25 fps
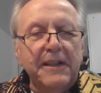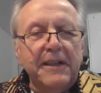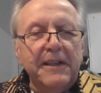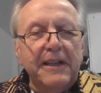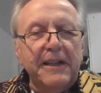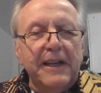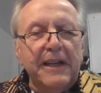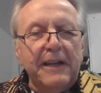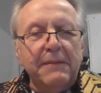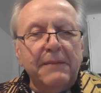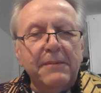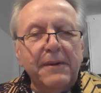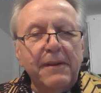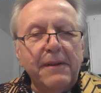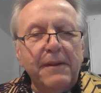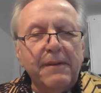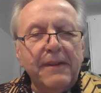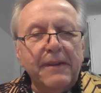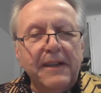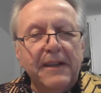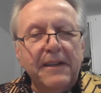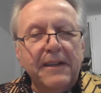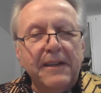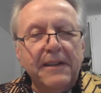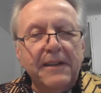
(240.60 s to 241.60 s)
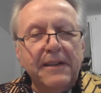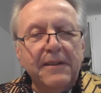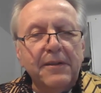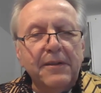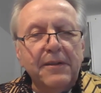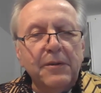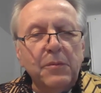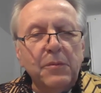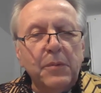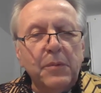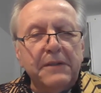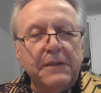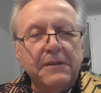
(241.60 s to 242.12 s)
everything in
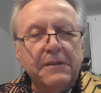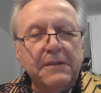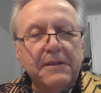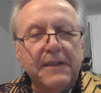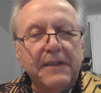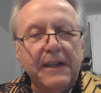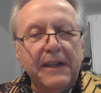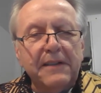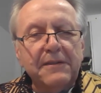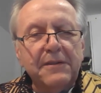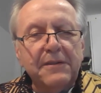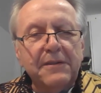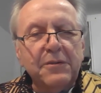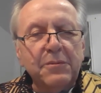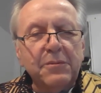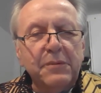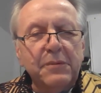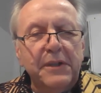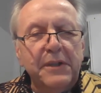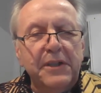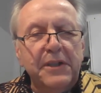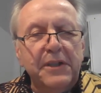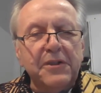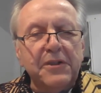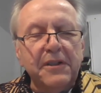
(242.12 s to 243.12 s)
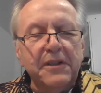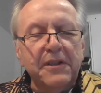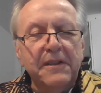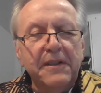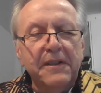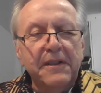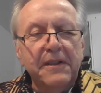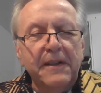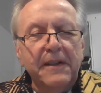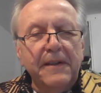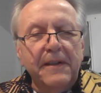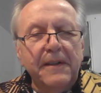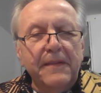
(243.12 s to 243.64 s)
the West Texas region.
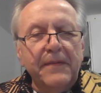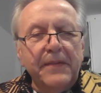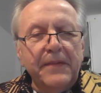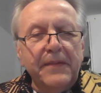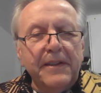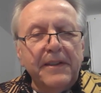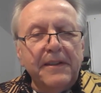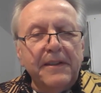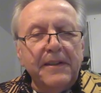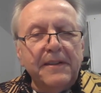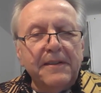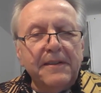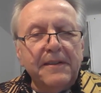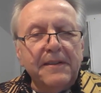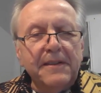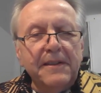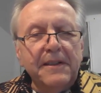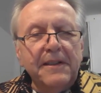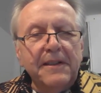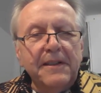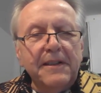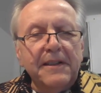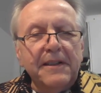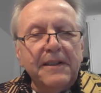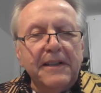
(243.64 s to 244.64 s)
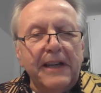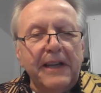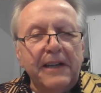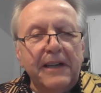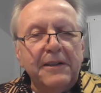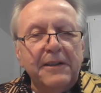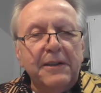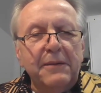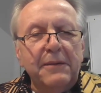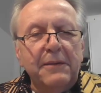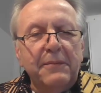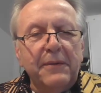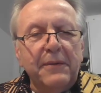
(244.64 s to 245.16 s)
And
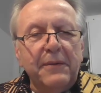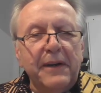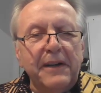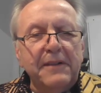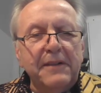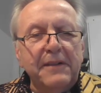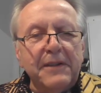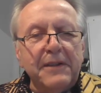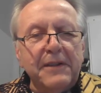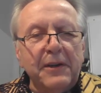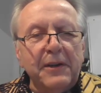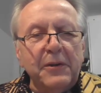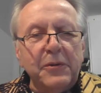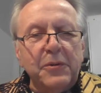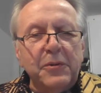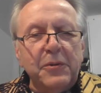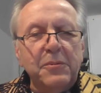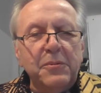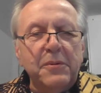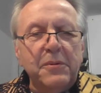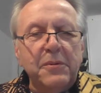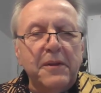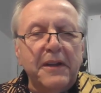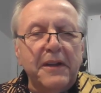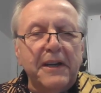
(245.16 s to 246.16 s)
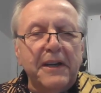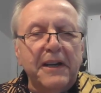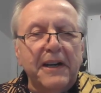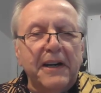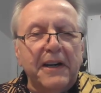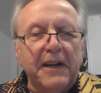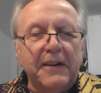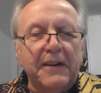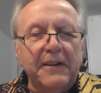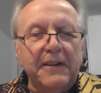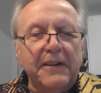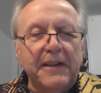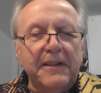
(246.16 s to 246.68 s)
Kennedy finds out who they
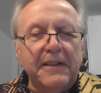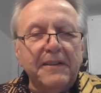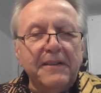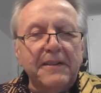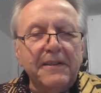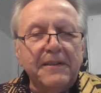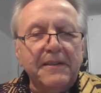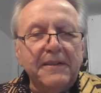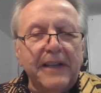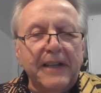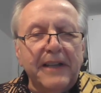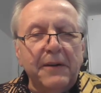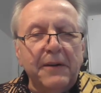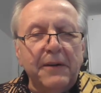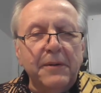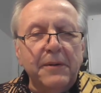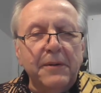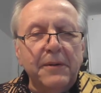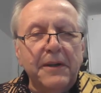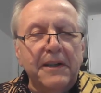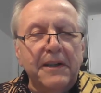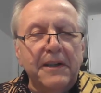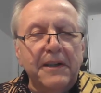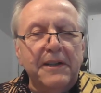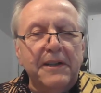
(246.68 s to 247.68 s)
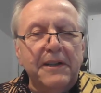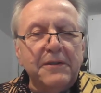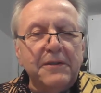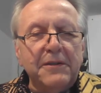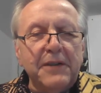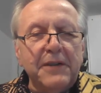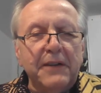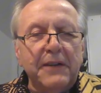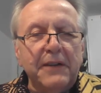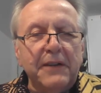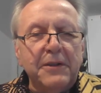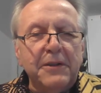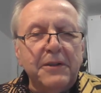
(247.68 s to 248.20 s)
are, and now he is
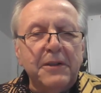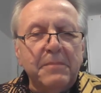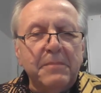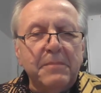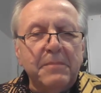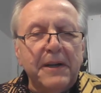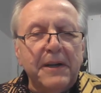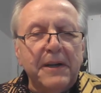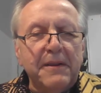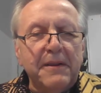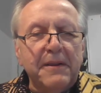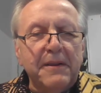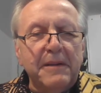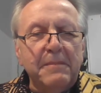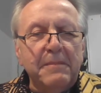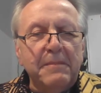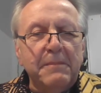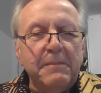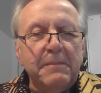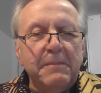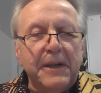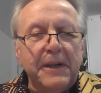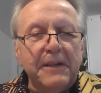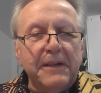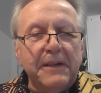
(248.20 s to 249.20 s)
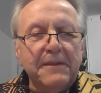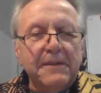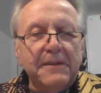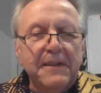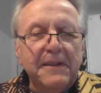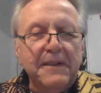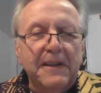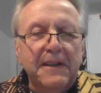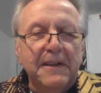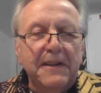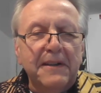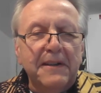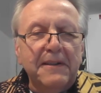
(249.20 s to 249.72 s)
hunted by them. But
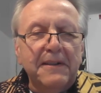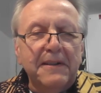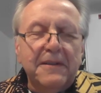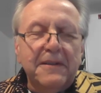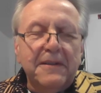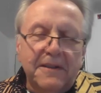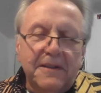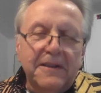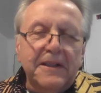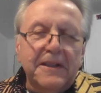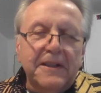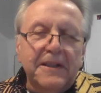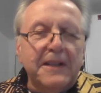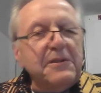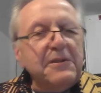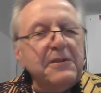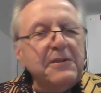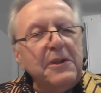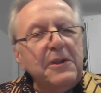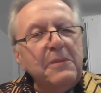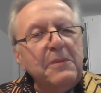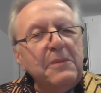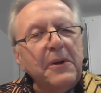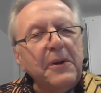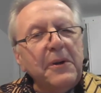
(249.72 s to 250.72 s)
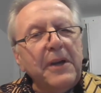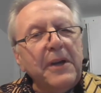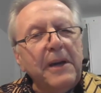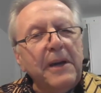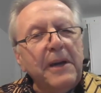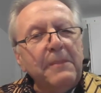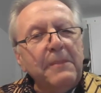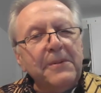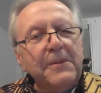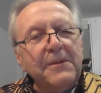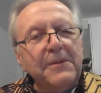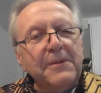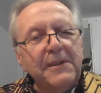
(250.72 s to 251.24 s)
let's see what
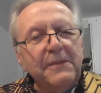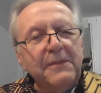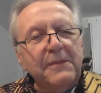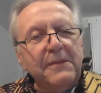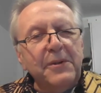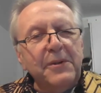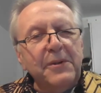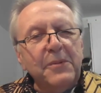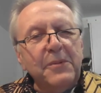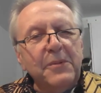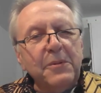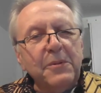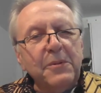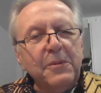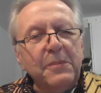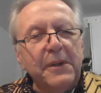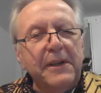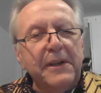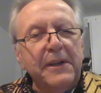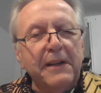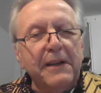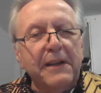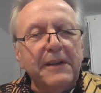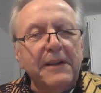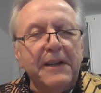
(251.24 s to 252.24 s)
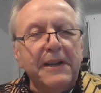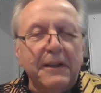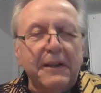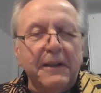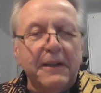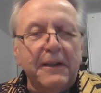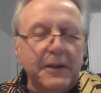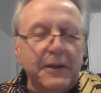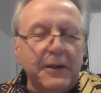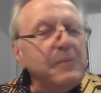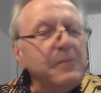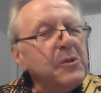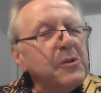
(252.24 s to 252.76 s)
happens. If he will win at the
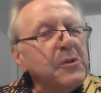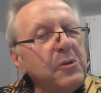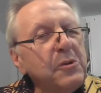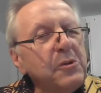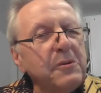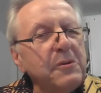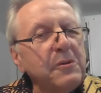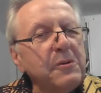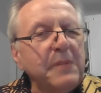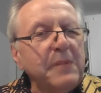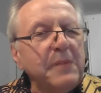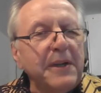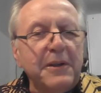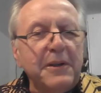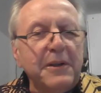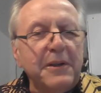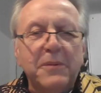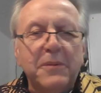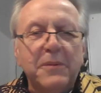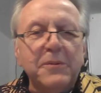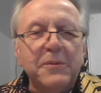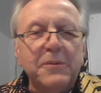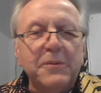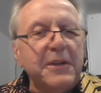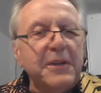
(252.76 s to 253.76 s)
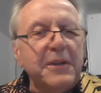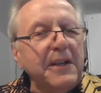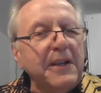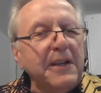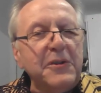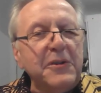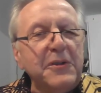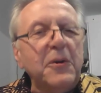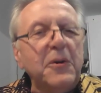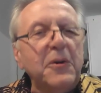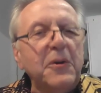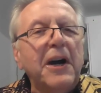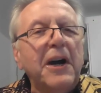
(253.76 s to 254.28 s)
end, I'm sure, but I won't tell
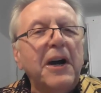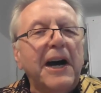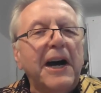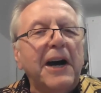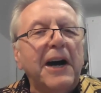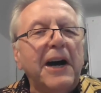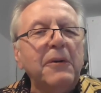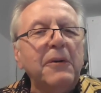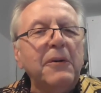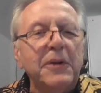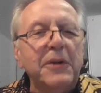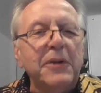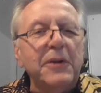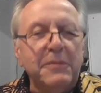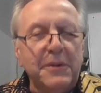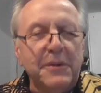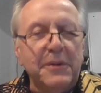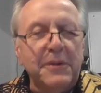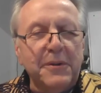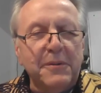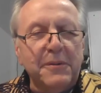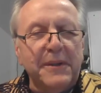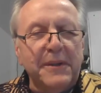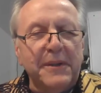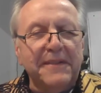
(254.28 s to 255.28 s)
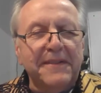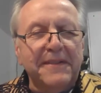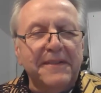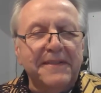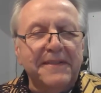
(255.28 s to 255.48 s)
you how he will win.